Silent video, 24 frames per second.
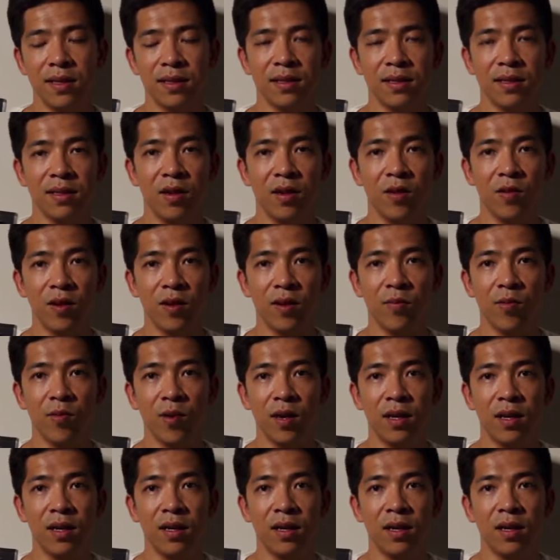This and the
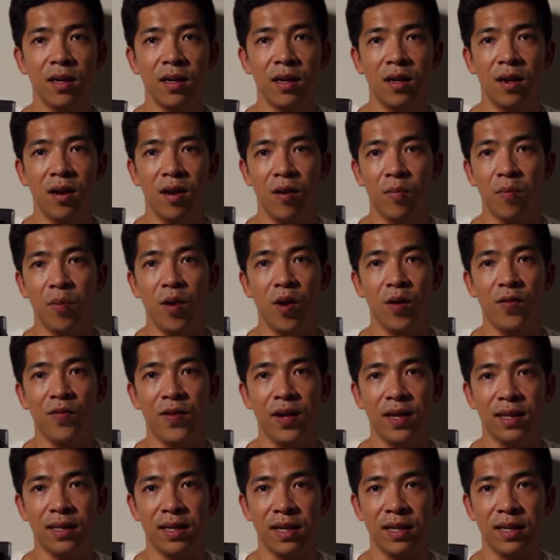OM1 are
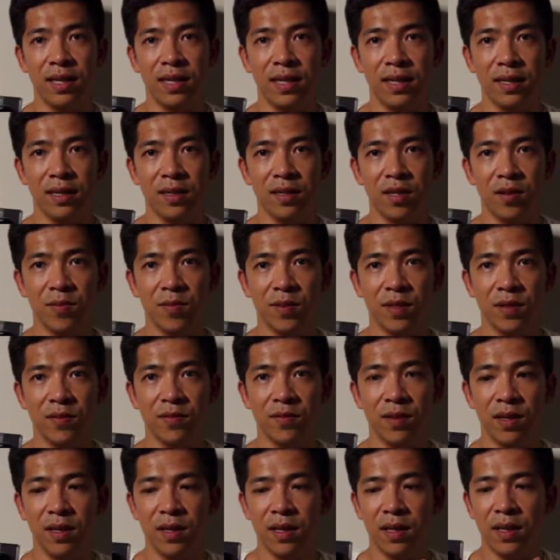perfect I think in terms of
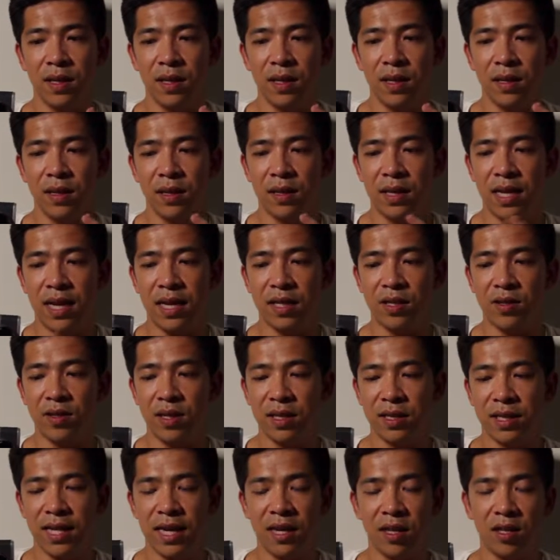things you
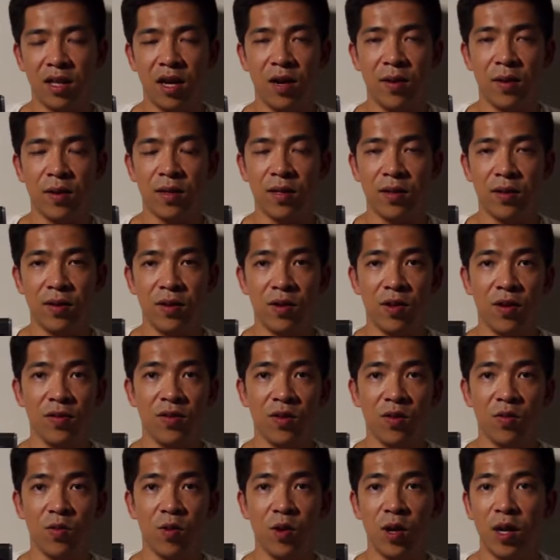can take along with you, you don't have
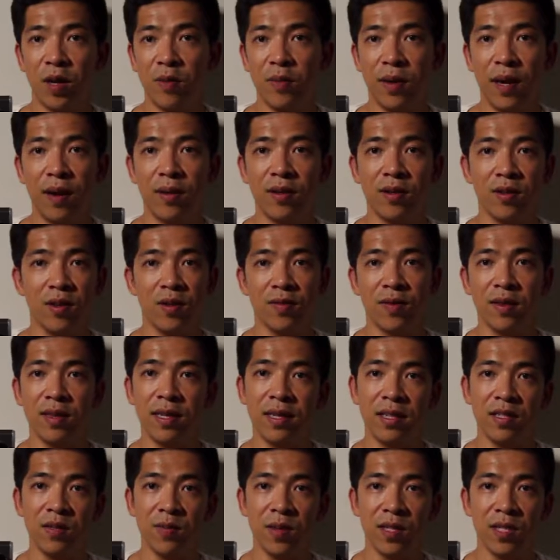to worry about, you don't have to
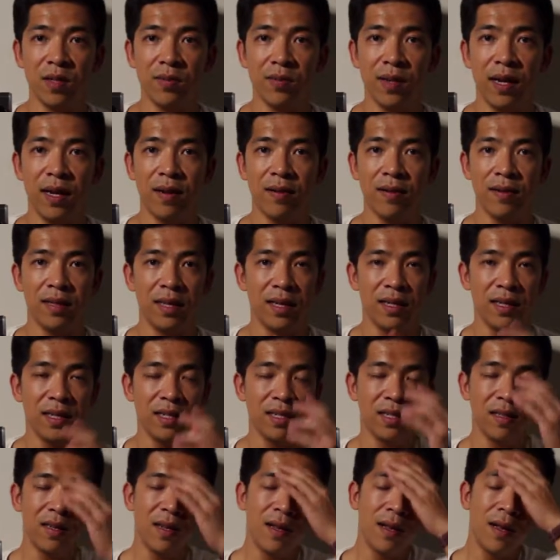think too much about, and then
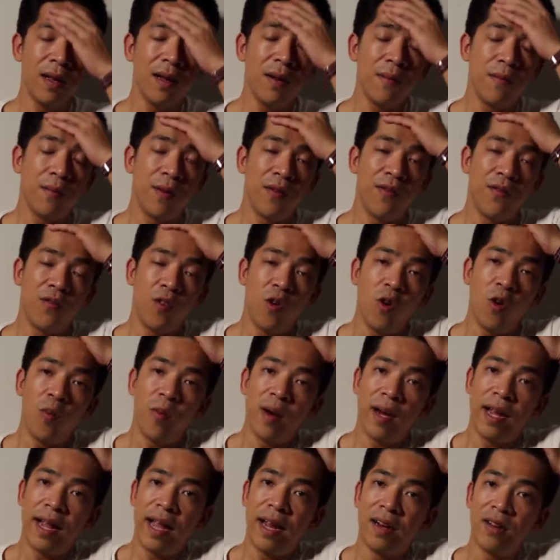just perform
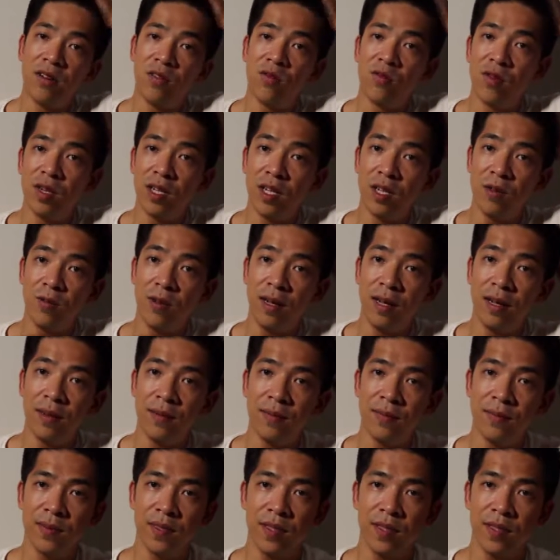and handle really well.